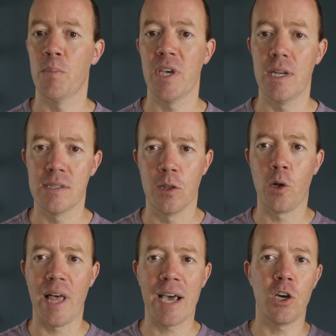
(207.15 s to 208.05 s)
It is a
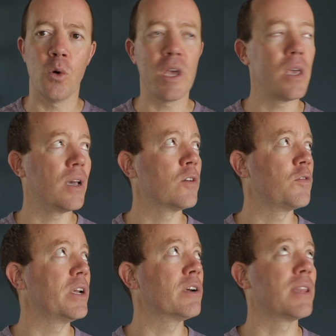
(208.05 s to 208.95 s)
little echoey. I don't know if
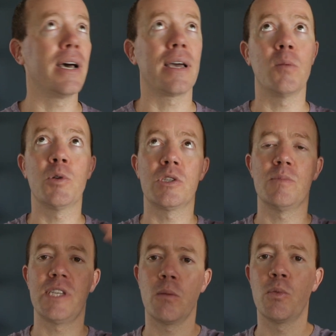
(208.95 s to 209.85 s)
you hear that. I gotta put some
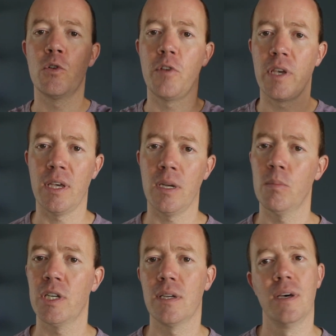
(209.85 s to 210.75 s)
soundproofing in,
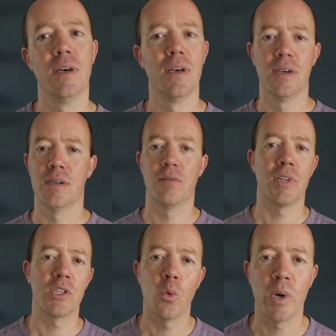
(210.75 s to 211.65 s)
but I have
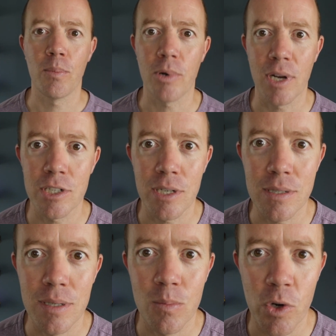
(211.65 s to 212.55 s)
like 20 projects
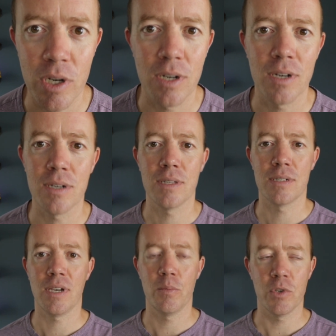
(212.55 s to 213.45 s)
that I'm working on all the
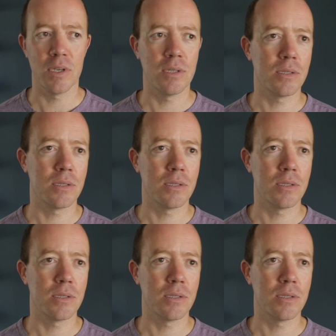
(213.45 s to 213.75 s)
time, you guys.